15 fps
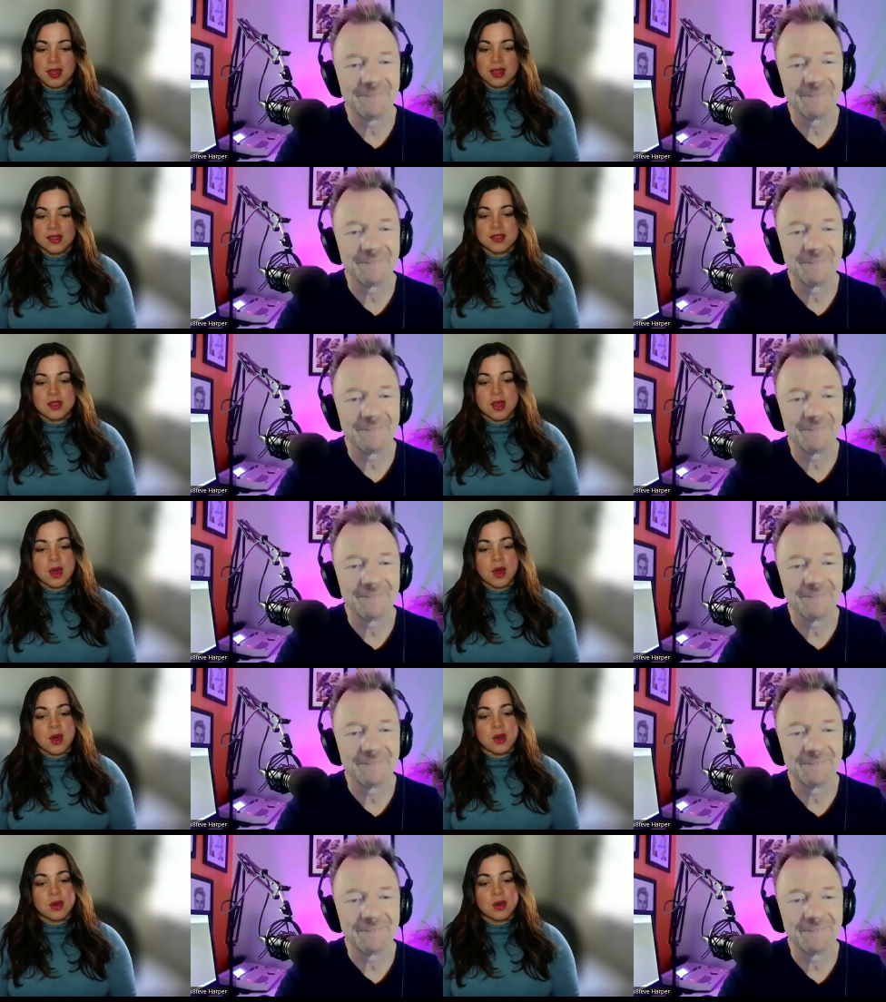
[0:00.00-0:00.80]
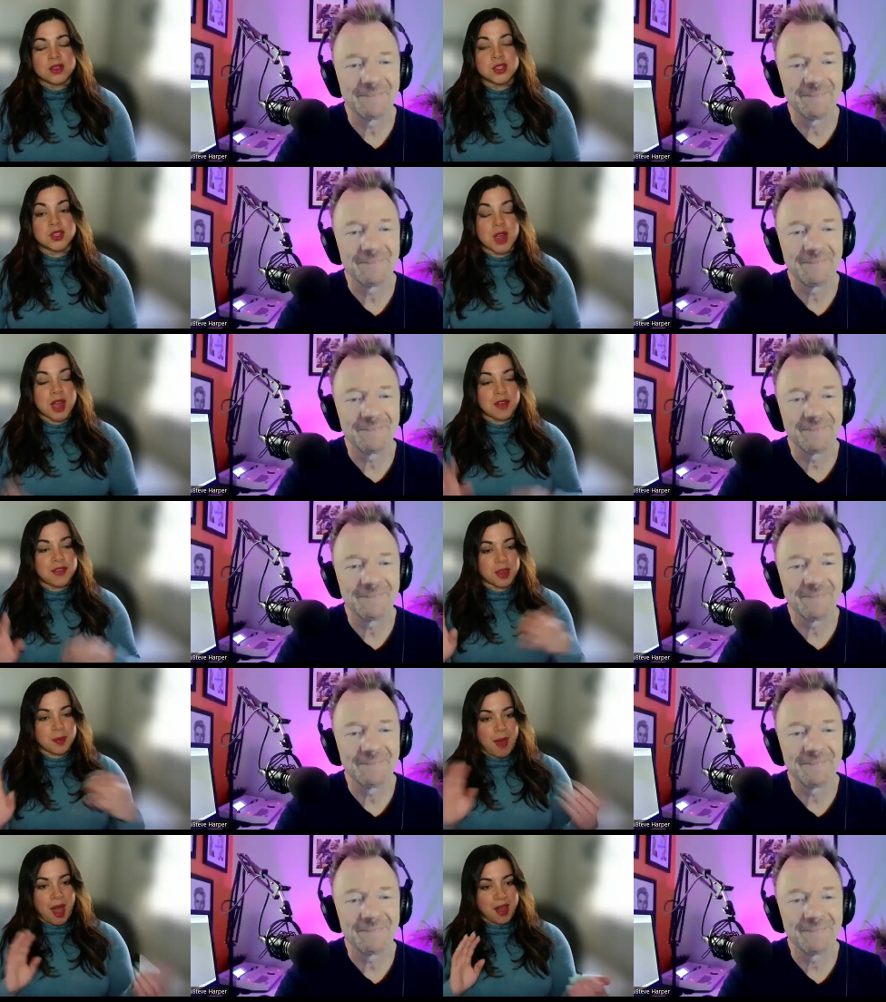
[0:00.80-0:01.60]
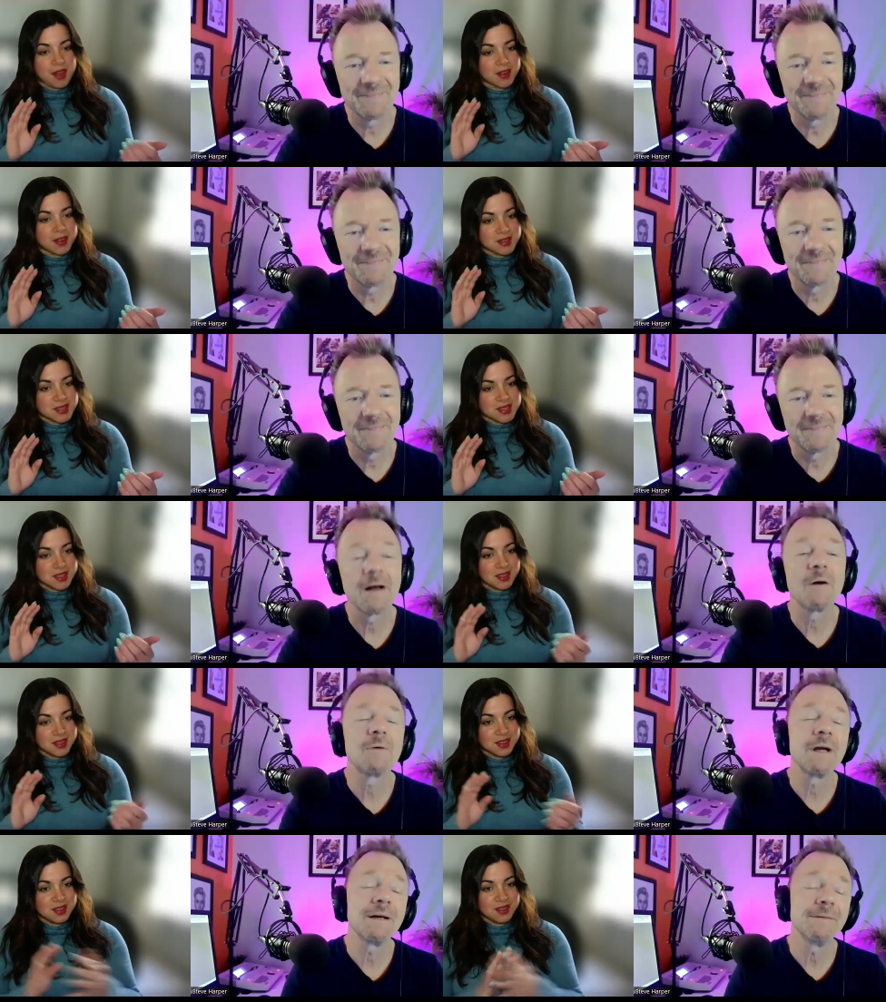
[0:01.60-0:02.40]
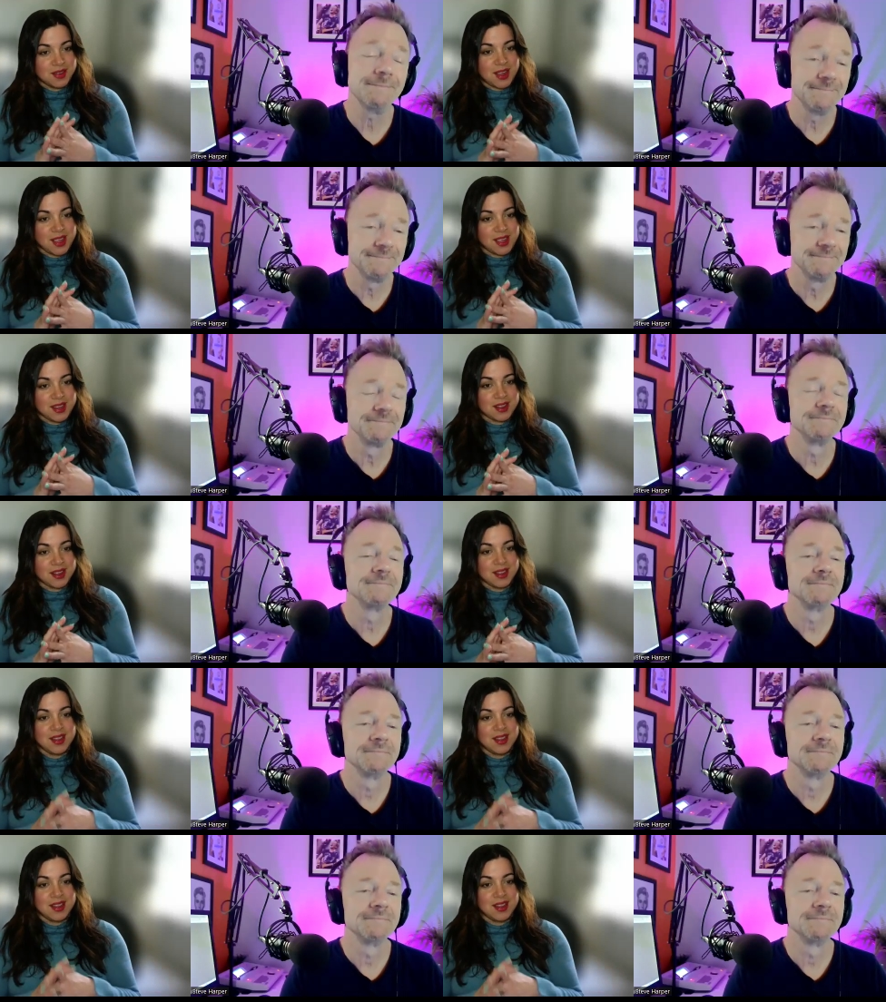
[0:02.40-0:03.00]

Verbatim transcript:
Speaker 1: so traffic patterns okay right